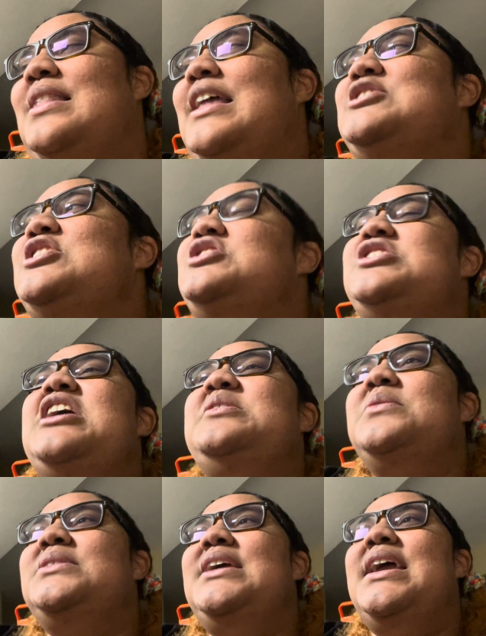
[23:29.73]
she
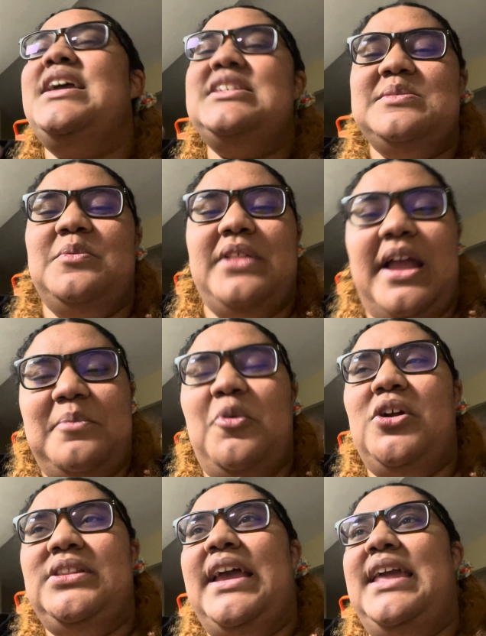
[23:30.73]
genuinely is like
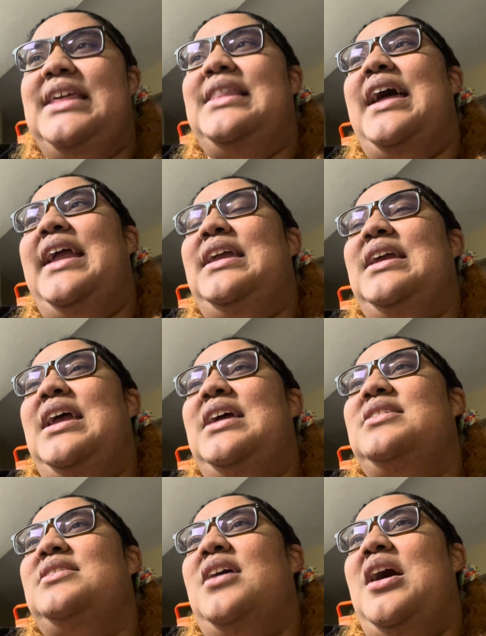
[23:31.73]
more ladylike and